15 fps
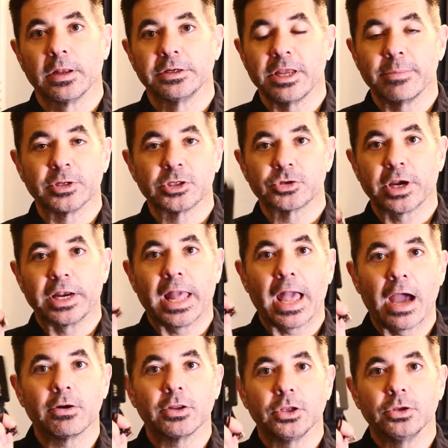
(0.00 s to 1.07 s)
demonstrate
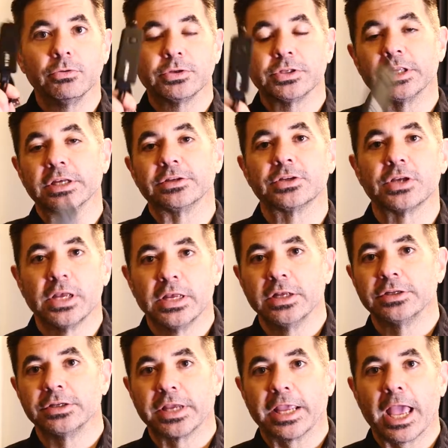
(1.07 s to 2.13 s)
how to use this
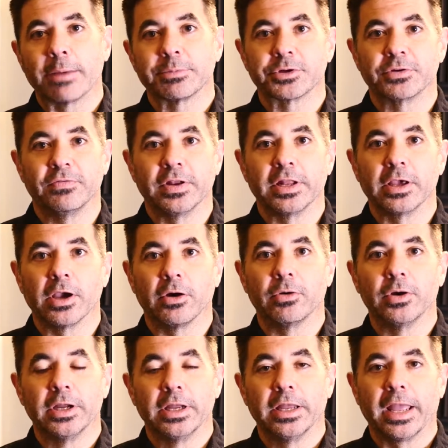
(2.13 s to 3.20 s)
to capture
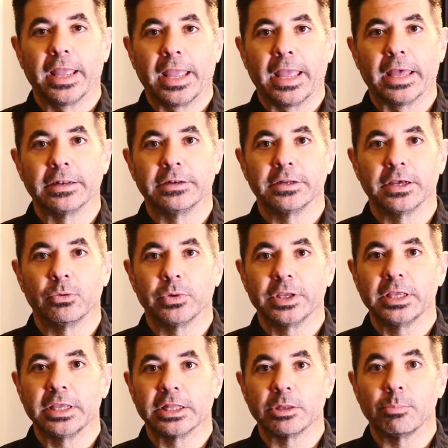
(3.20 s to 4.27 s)
video, and we
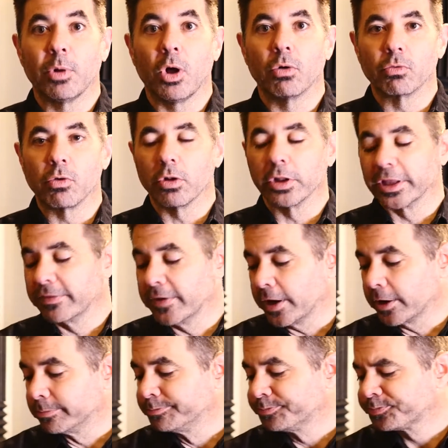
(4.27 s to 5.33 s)
can get the ball rolling
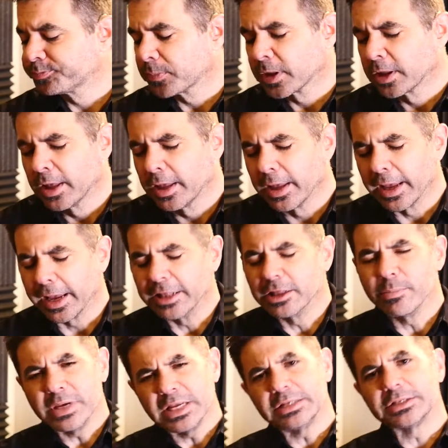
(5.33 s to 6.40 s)
there. In the
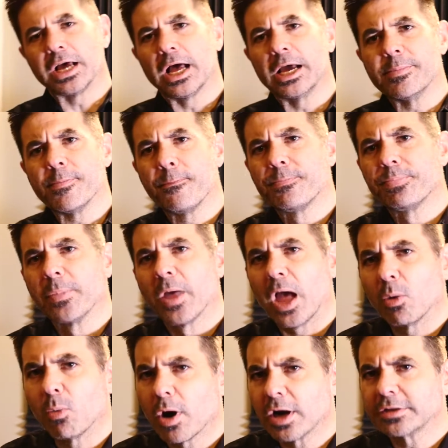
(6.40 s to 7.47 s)
meantime,
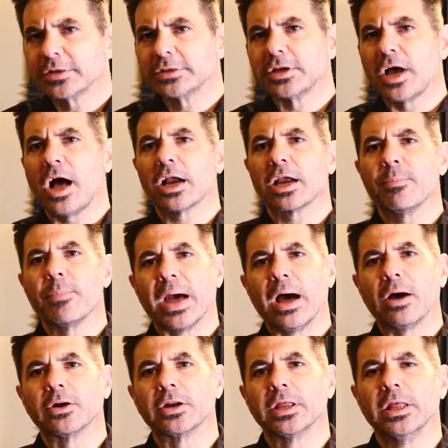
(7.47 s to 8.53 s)
I wanted to talk
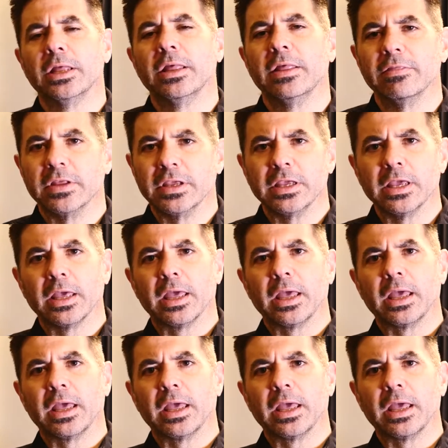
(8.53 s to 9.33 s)
about the